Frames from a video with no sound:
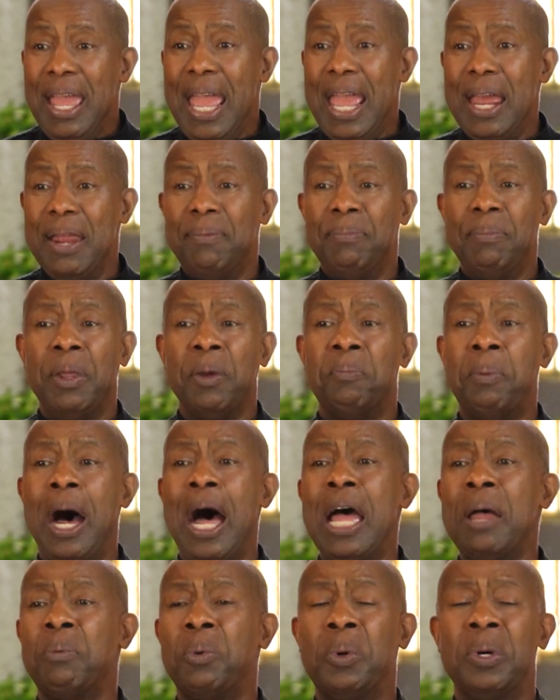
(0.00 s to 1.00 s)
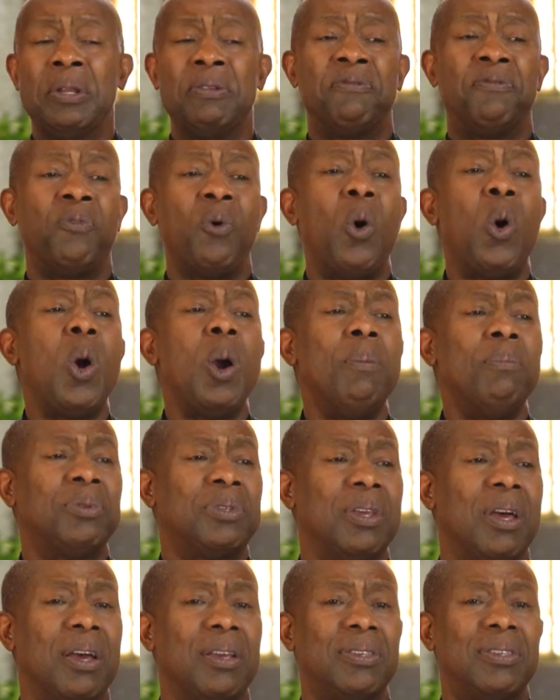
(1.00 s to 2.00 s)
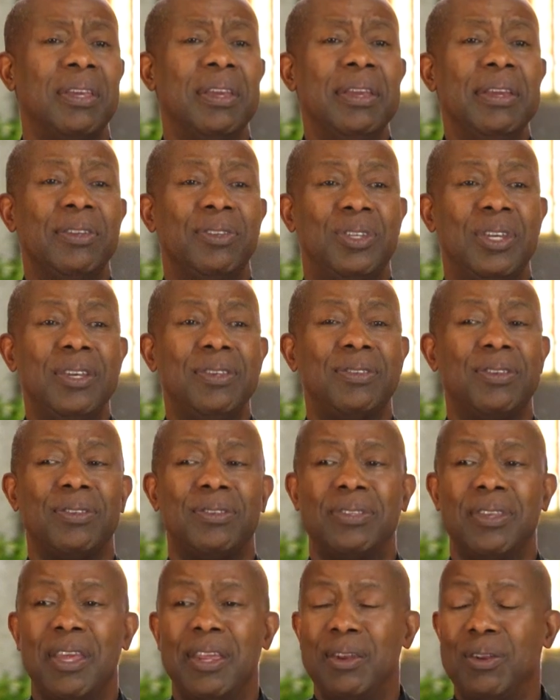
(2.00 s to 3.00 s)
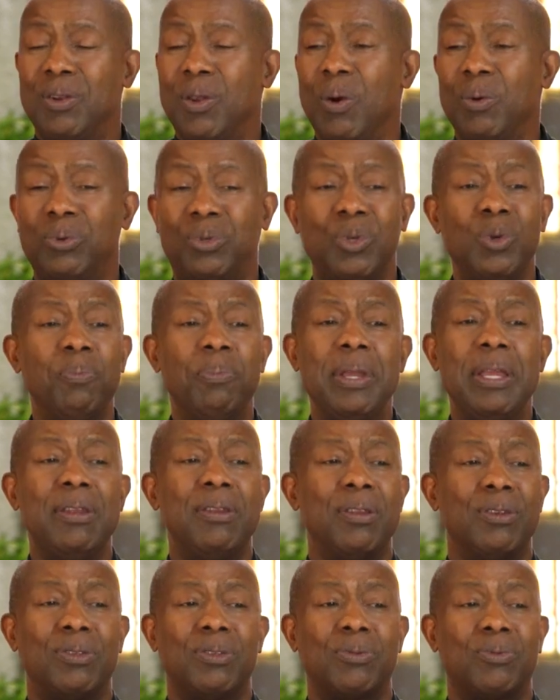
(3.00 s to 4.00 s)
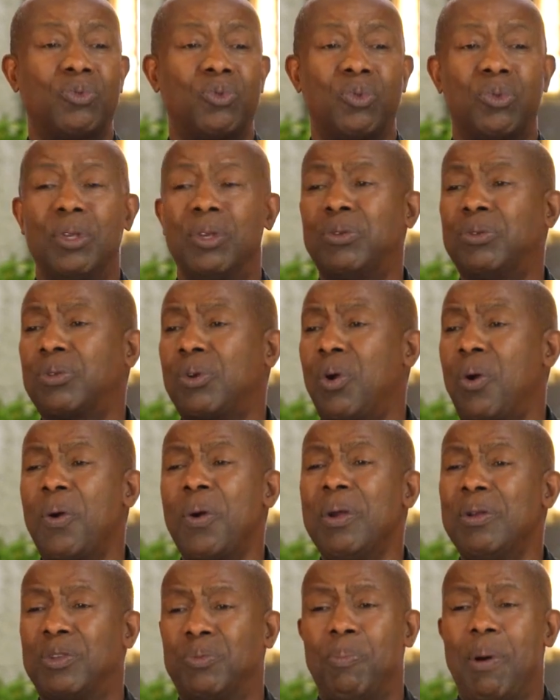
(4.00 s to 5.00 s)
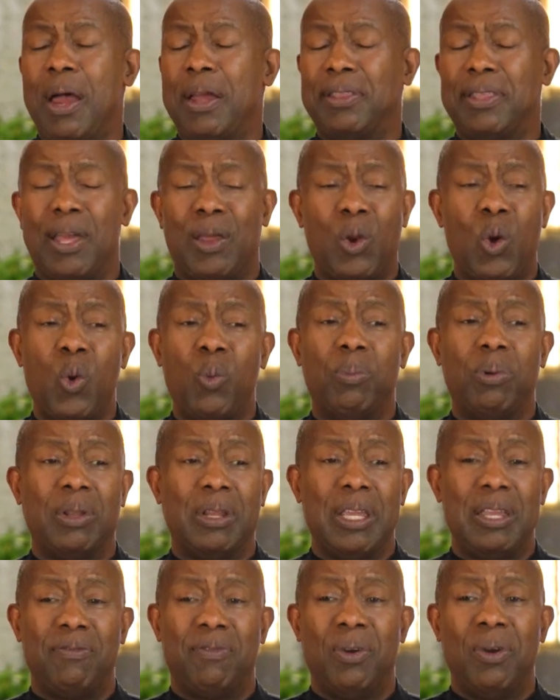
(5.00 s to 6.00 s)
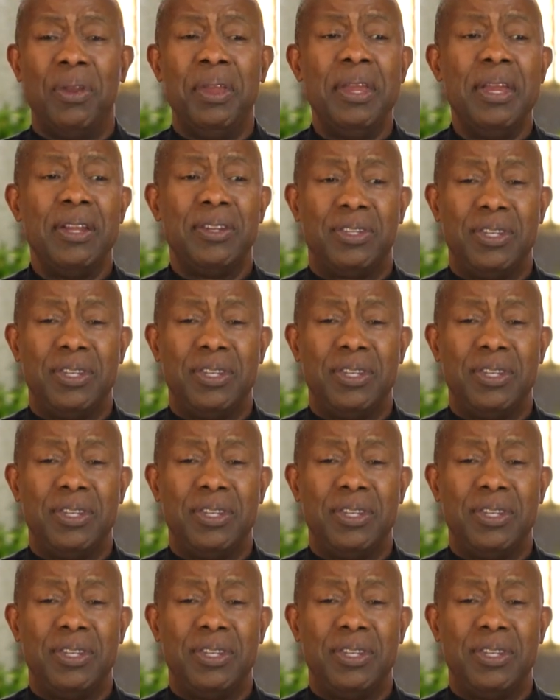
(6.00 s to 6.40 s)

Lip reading: And the Bible informs us, Jesus said, don't you be discouraged by that, O believer.